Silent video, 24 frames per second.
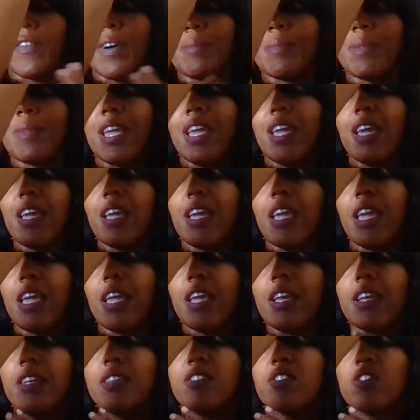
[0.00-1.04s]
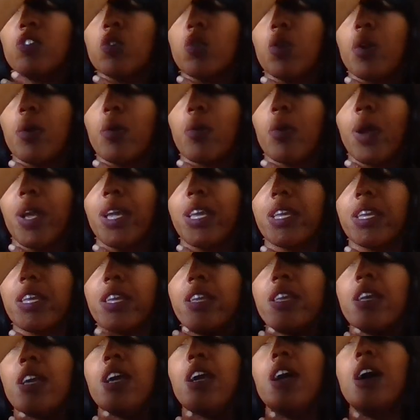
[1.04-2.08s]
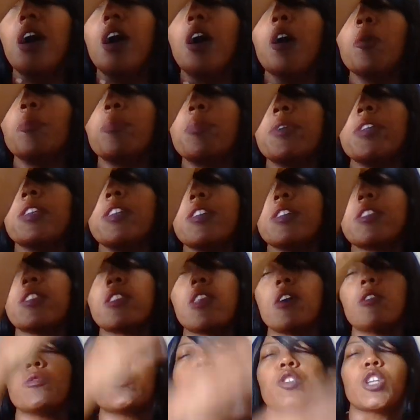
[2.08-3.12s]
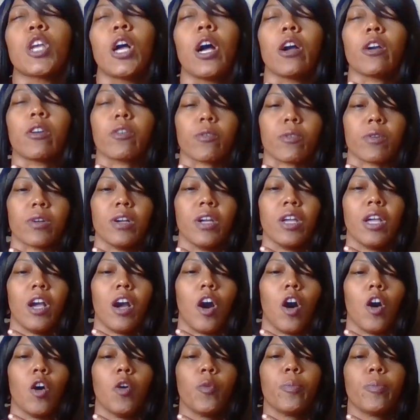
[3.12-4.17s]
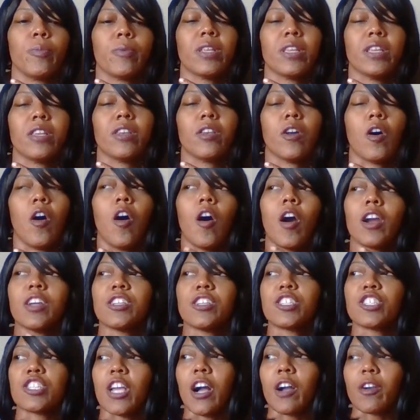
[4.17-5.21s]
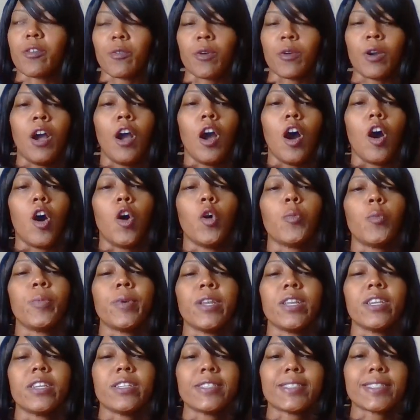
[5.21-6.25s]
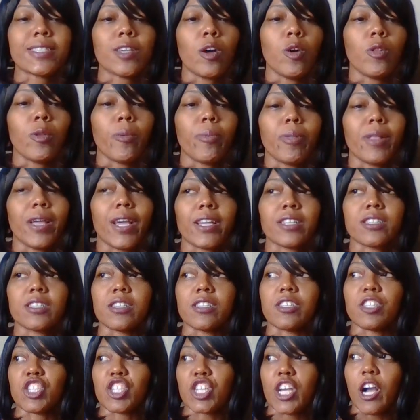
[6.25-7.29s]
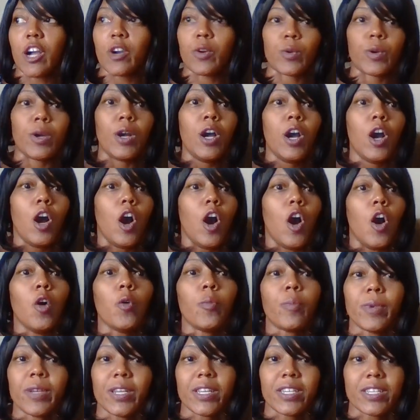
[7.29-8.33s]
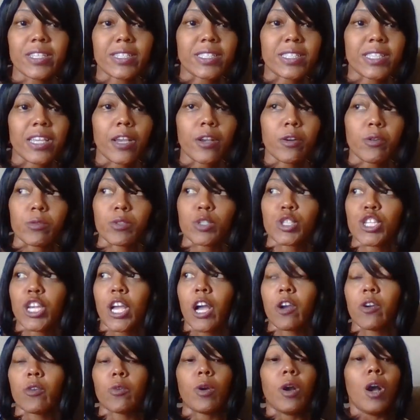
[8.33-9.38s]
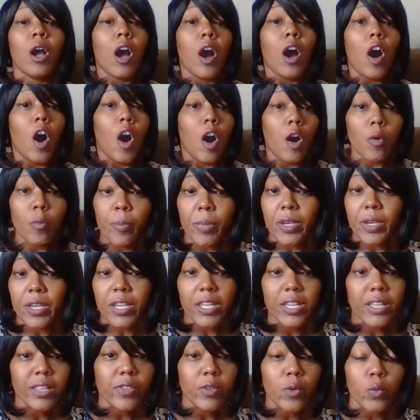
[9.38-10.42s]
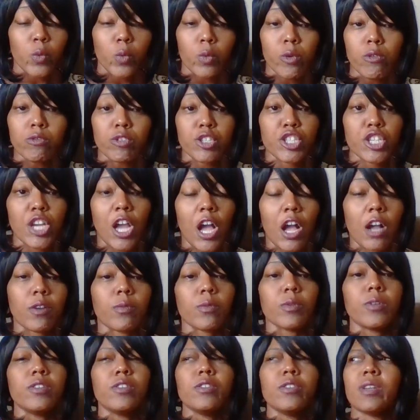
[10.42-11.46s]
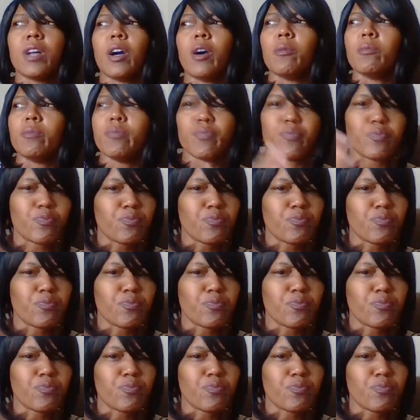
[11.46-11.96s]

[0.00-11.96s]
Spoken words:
I'm laying hands doing Reiki, opening the throat chakra, opening the heart chakra, opening the solar plexus chakra, opening the sacral chakra, opening the root chakra, you know,